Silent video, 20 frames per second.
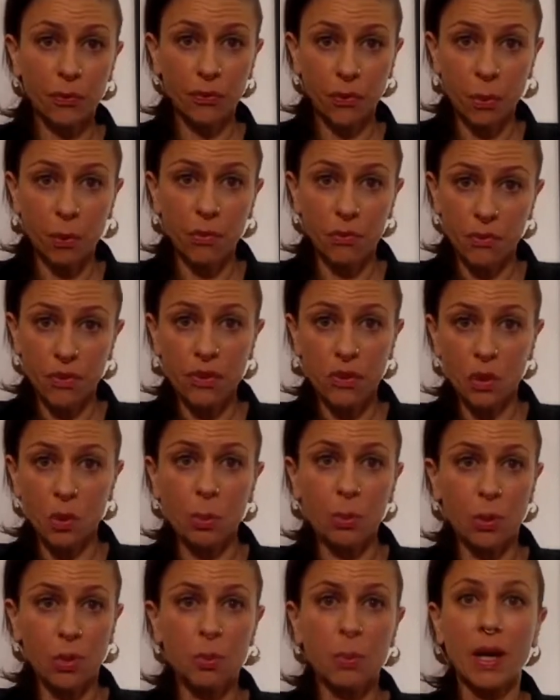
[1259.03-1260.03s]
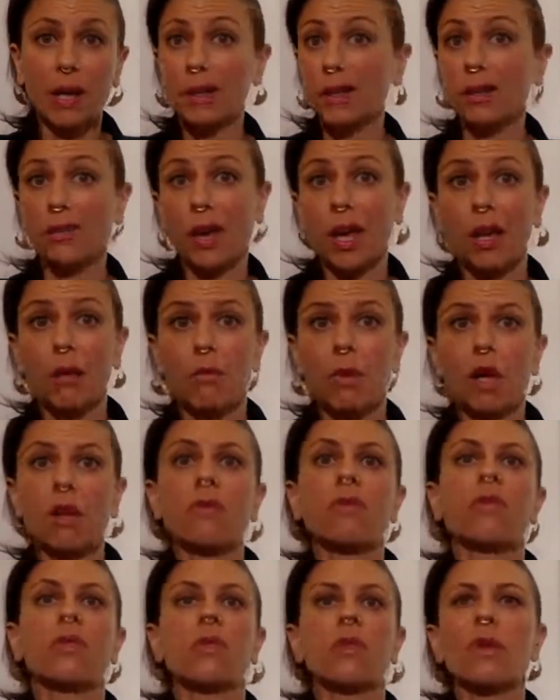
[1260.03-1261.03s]
from a physical perspective and
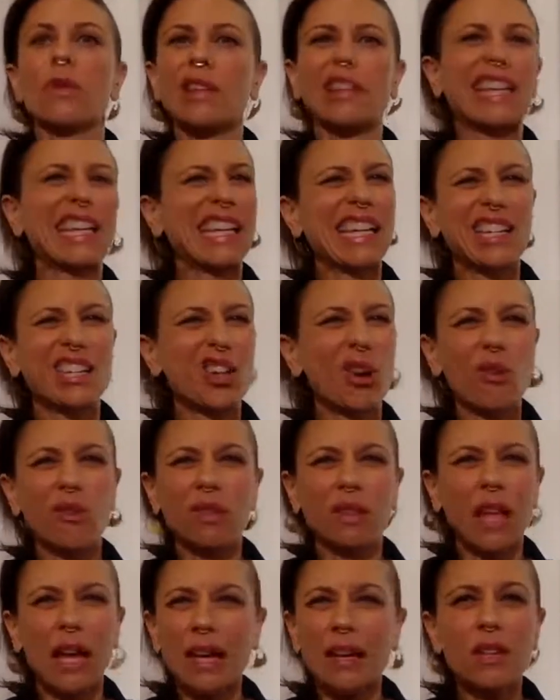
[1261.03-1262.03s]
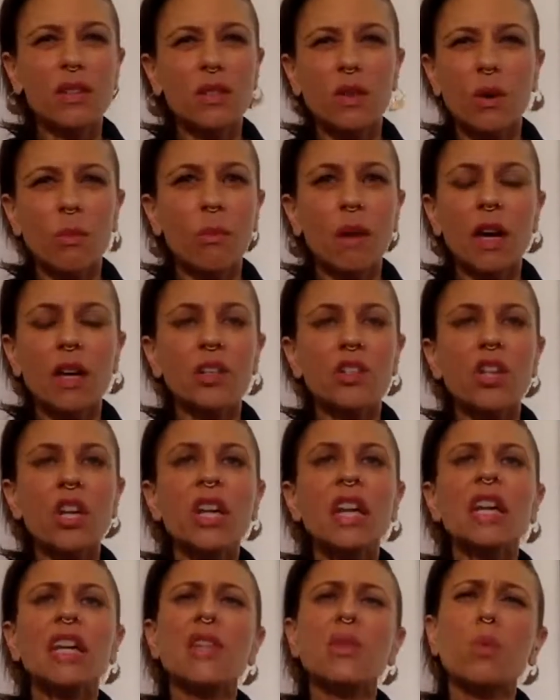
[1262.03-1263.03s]
metaphysical that you don't like so much
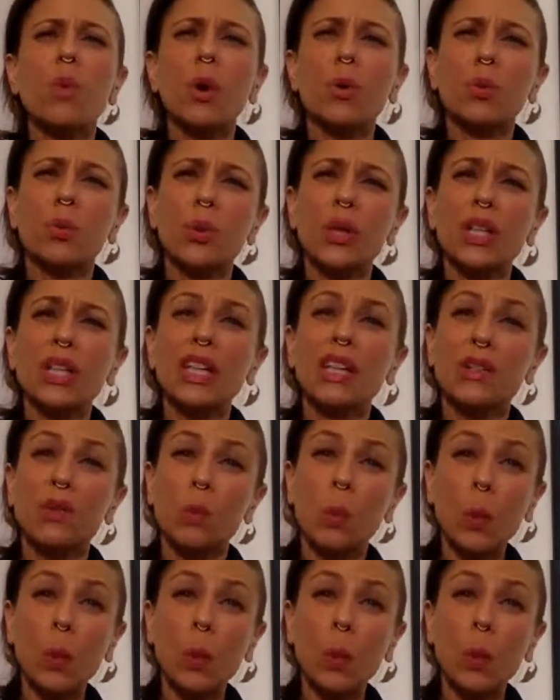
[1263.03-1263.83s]
is what really